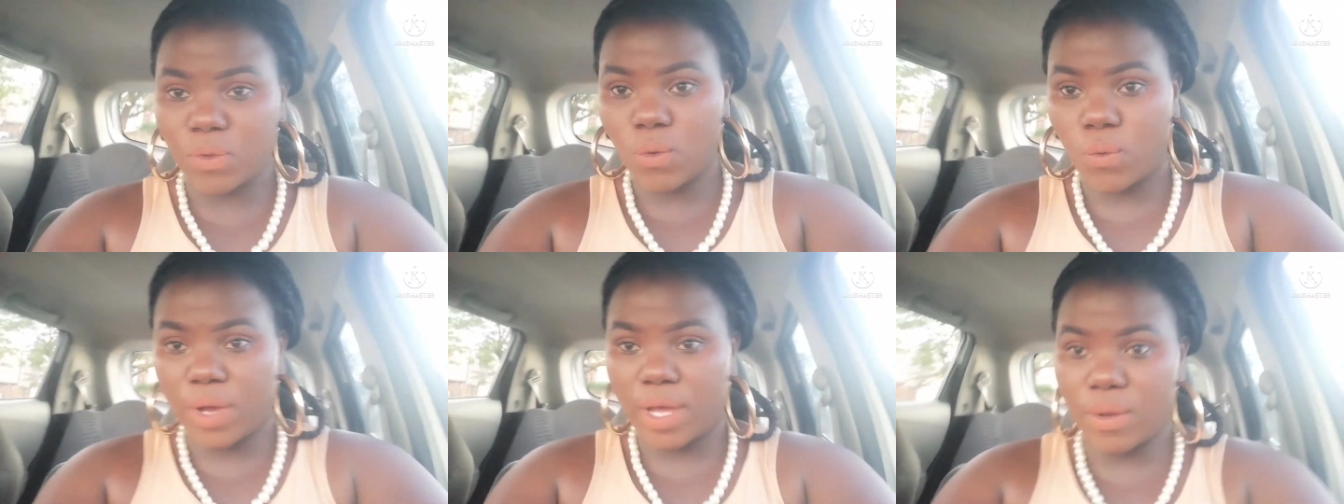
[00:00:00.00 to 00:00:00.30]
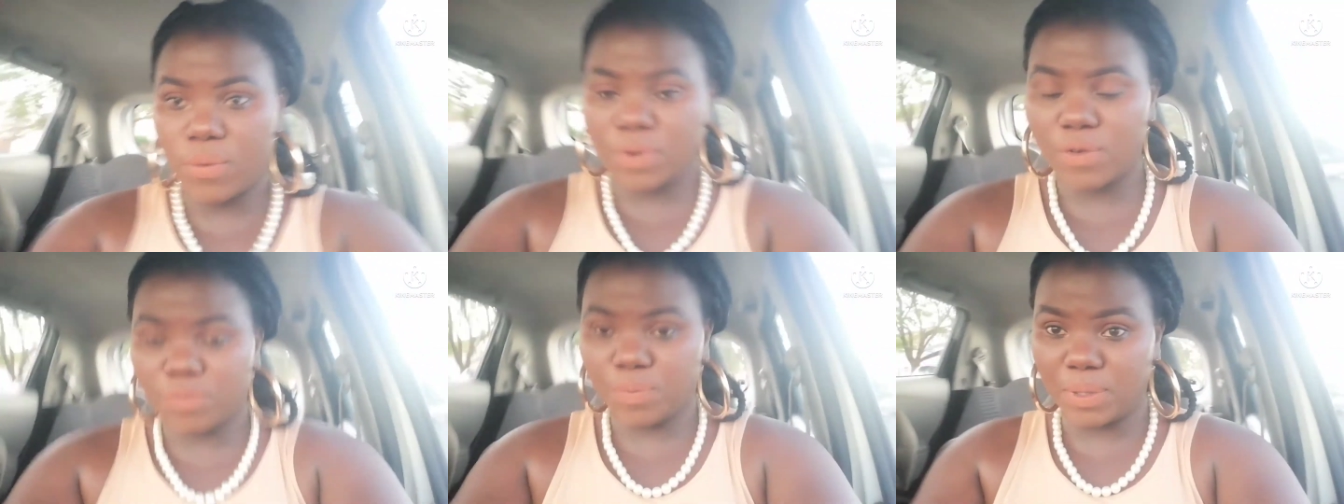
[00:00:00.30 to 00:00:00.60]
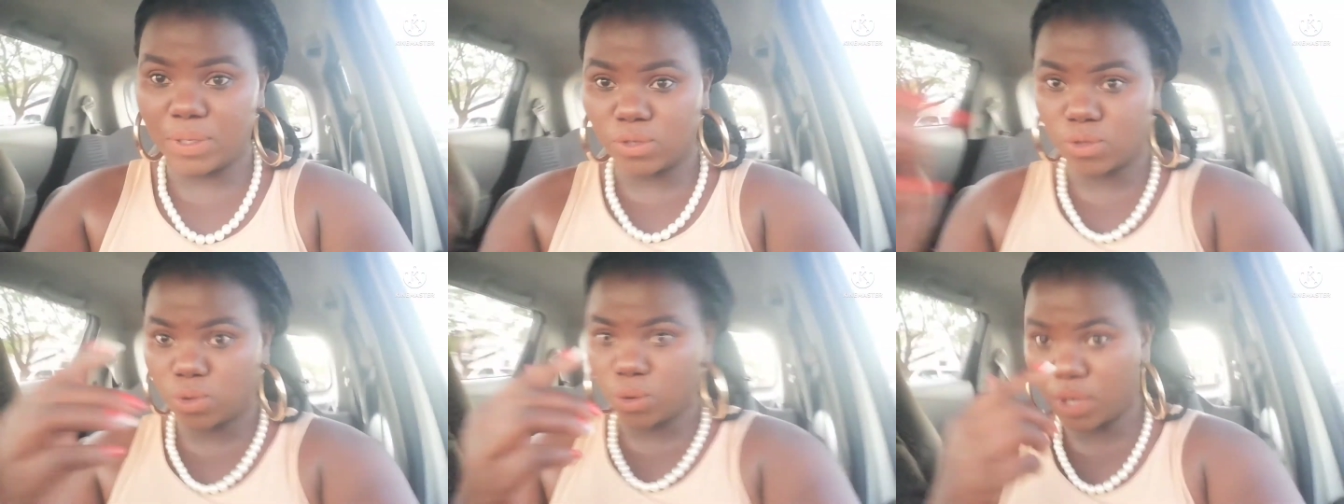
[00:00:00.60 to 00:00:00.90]
where we've
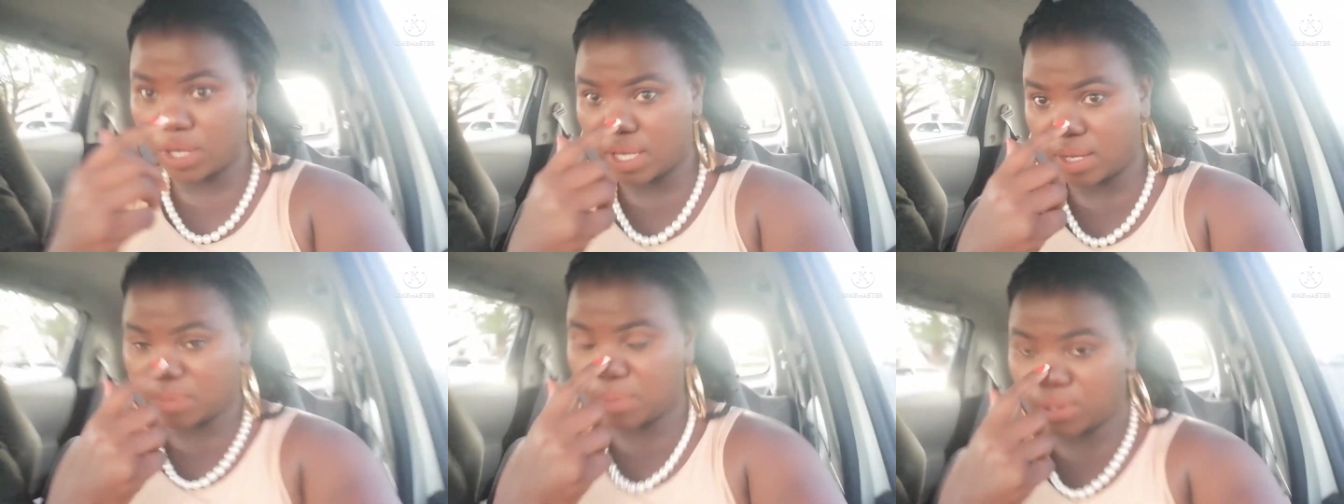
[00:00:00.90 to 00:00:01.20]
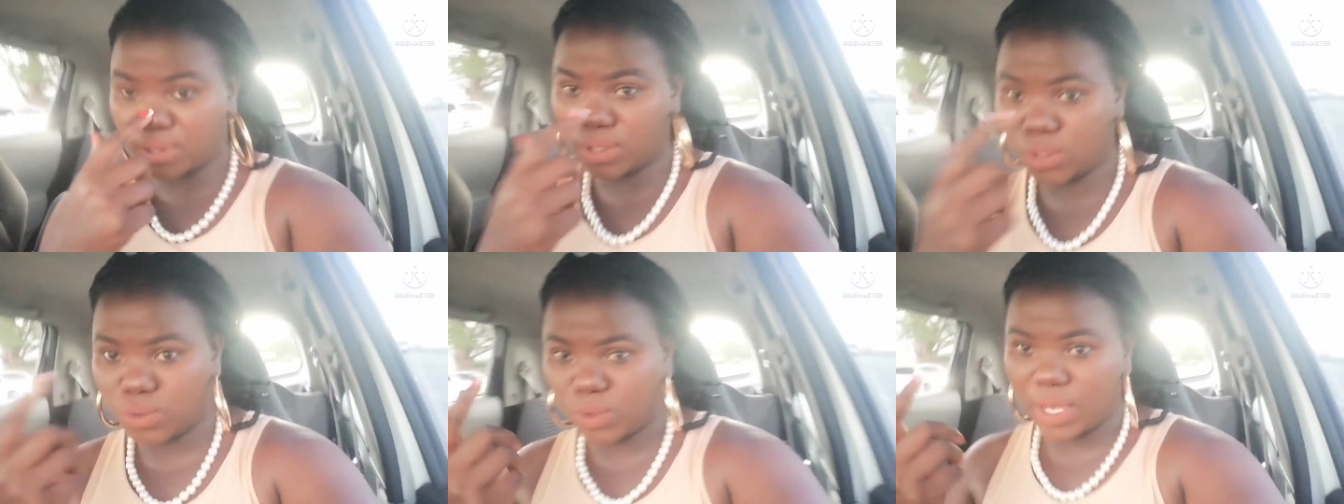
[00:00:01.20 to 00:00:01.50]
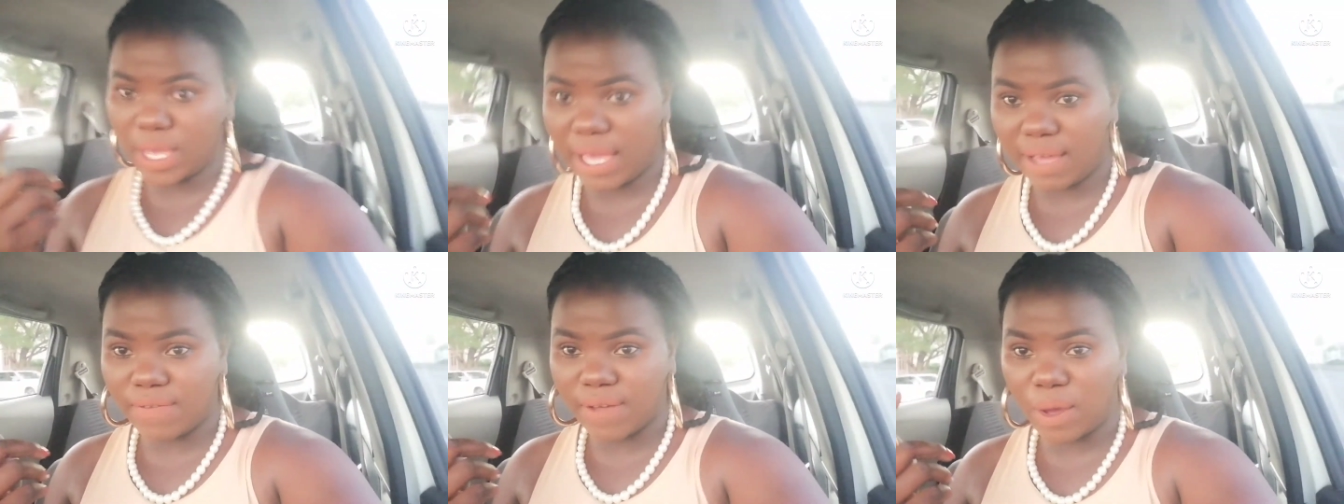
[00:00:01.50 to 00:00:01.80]
been talking, because we
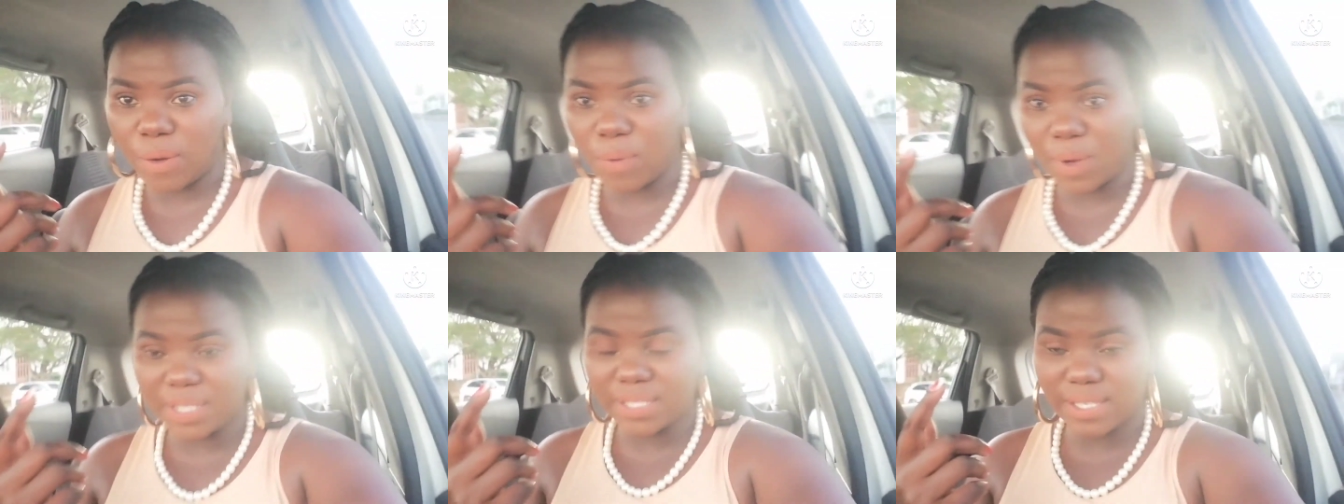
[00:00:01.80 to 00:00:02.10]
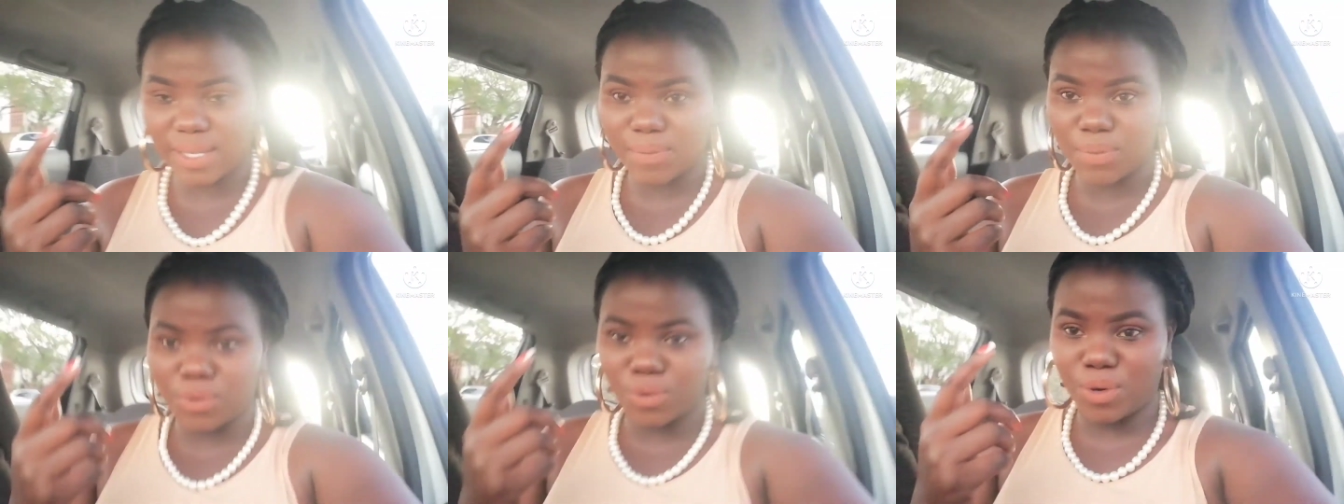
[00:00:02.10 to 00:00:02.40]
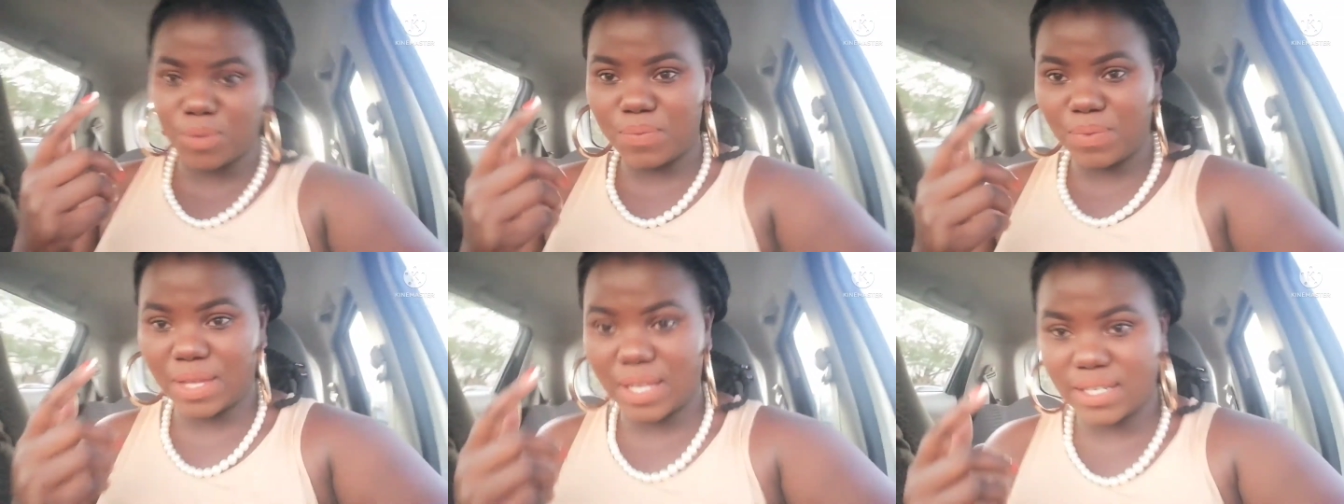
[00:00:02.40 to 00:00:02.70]
have a WhatsApp
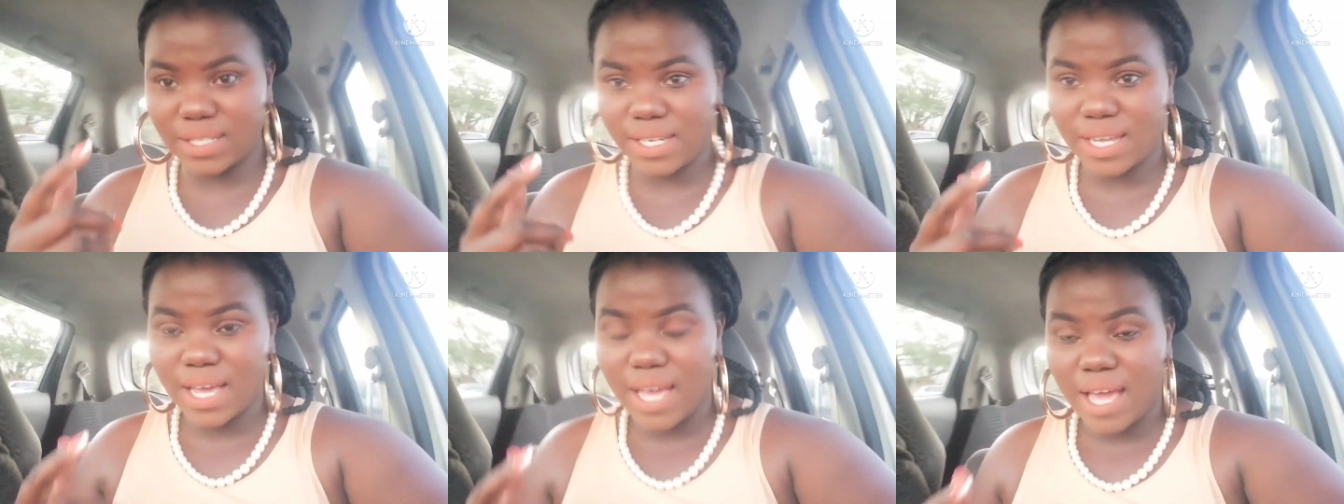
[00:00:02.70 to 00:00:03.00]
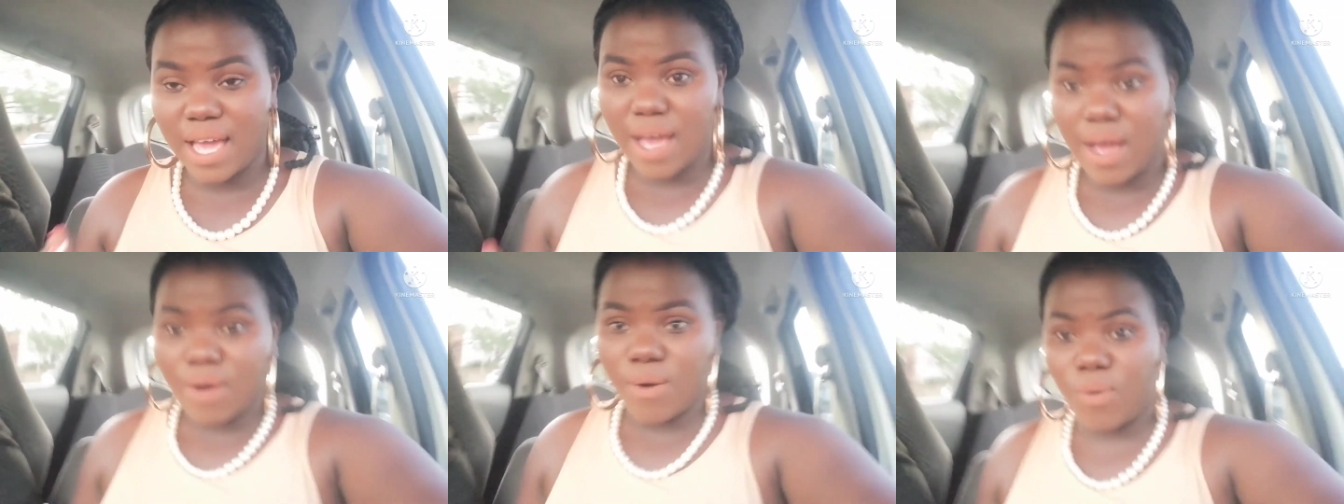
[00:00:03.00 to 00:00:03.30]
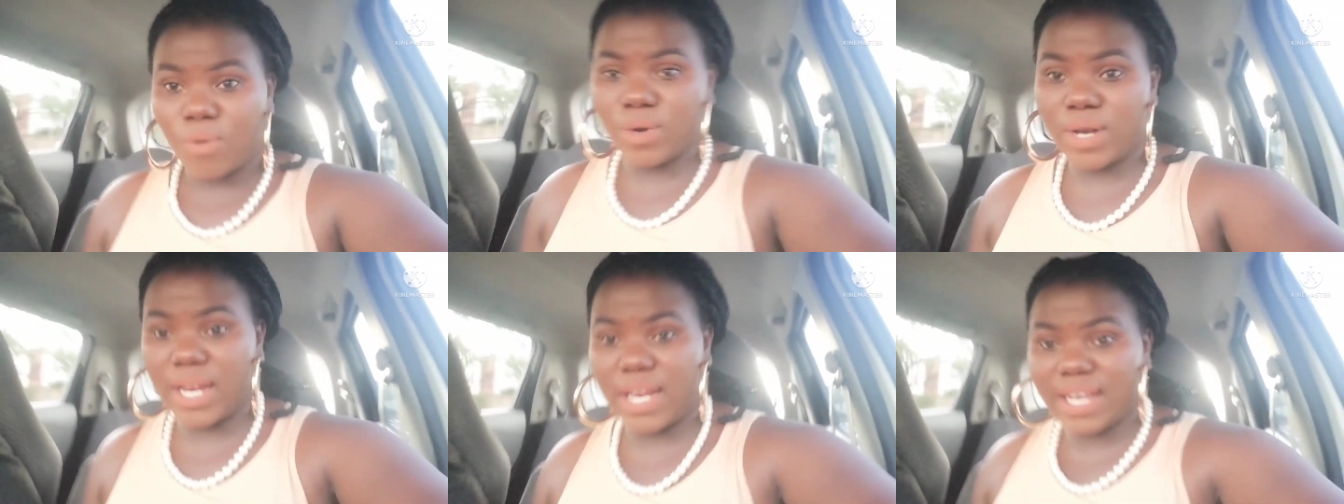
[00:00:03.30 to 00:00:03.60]
group that
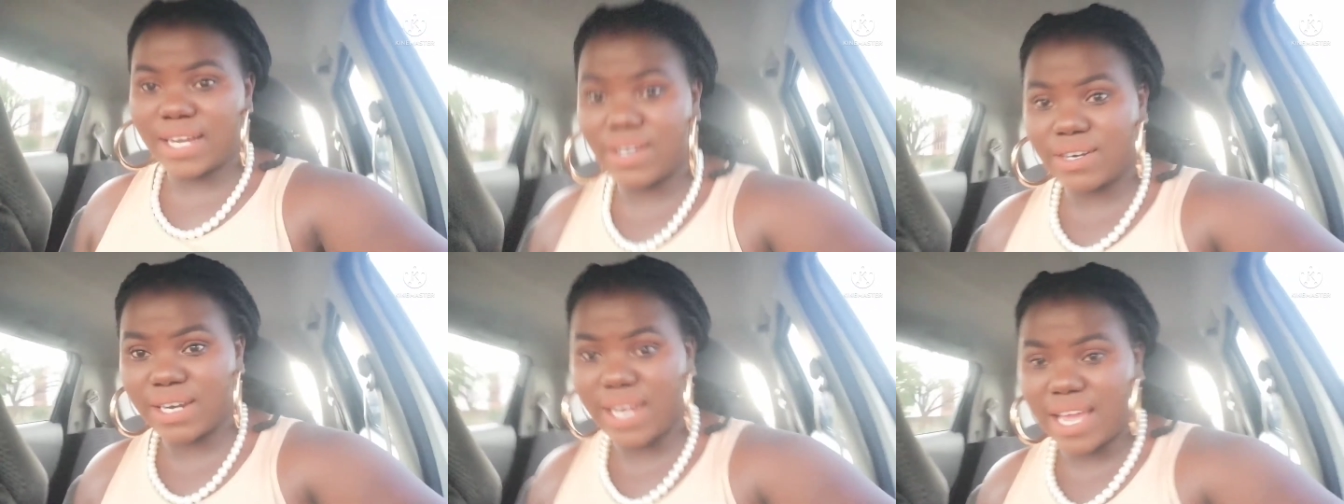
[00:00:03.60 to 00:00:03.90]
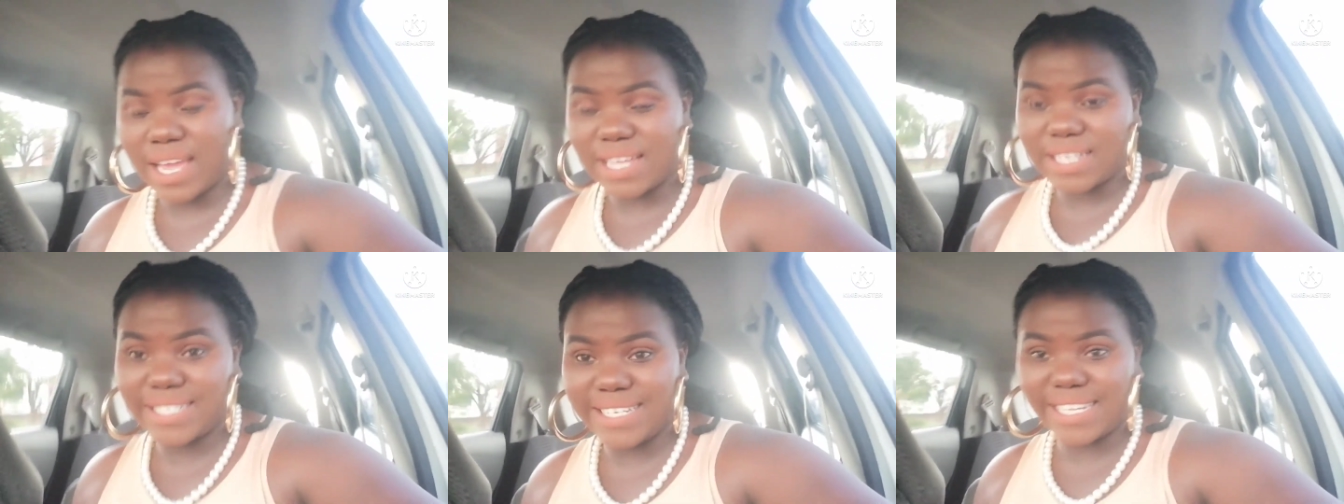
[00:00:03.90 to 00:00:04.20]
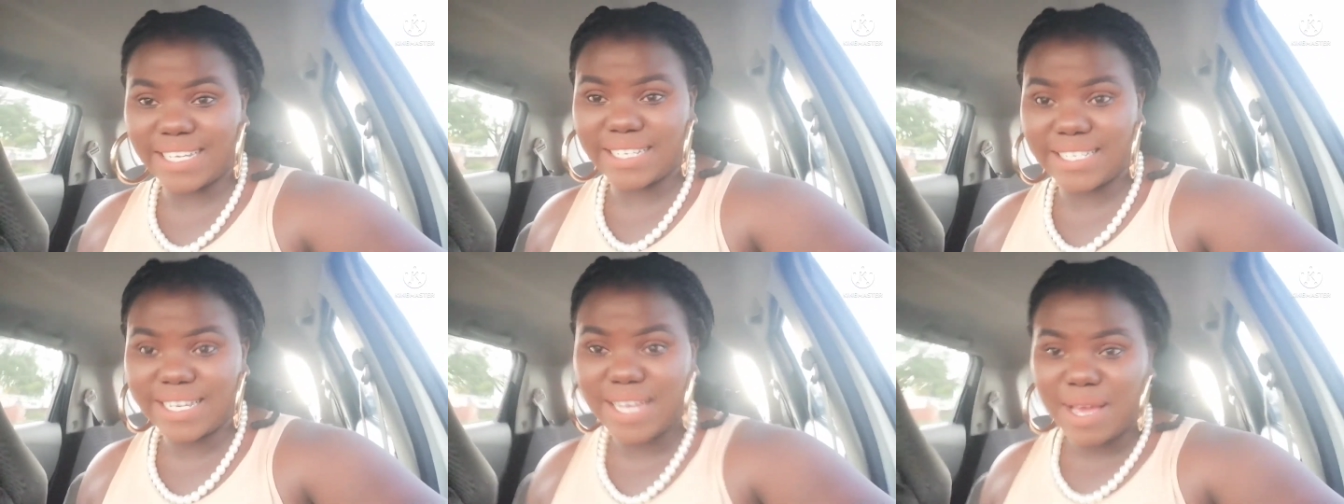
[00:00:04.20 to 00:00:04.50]
Unana
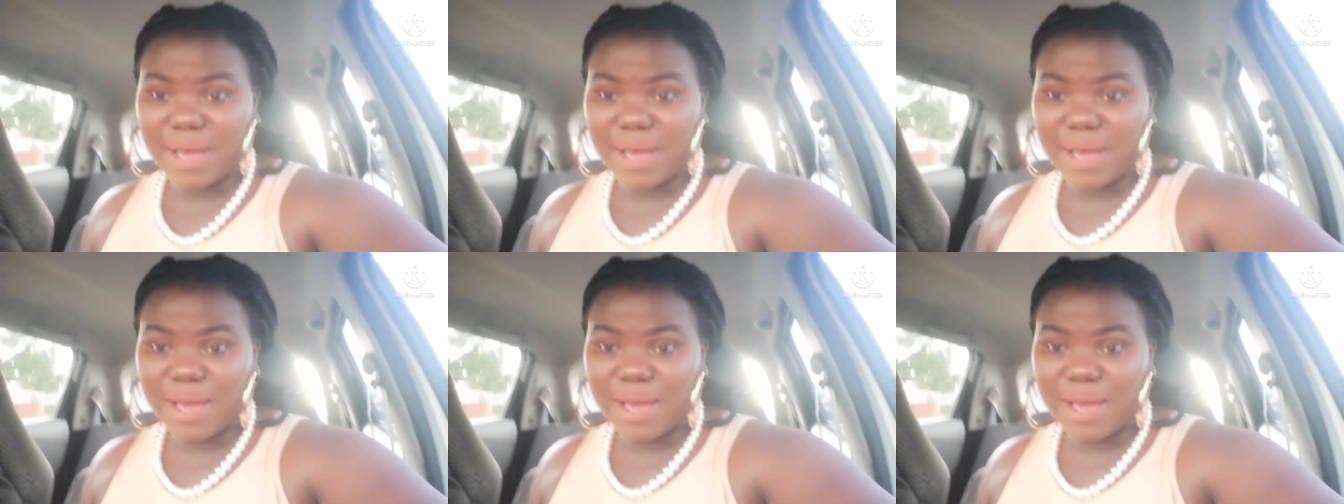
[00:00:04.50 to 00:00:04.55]
created,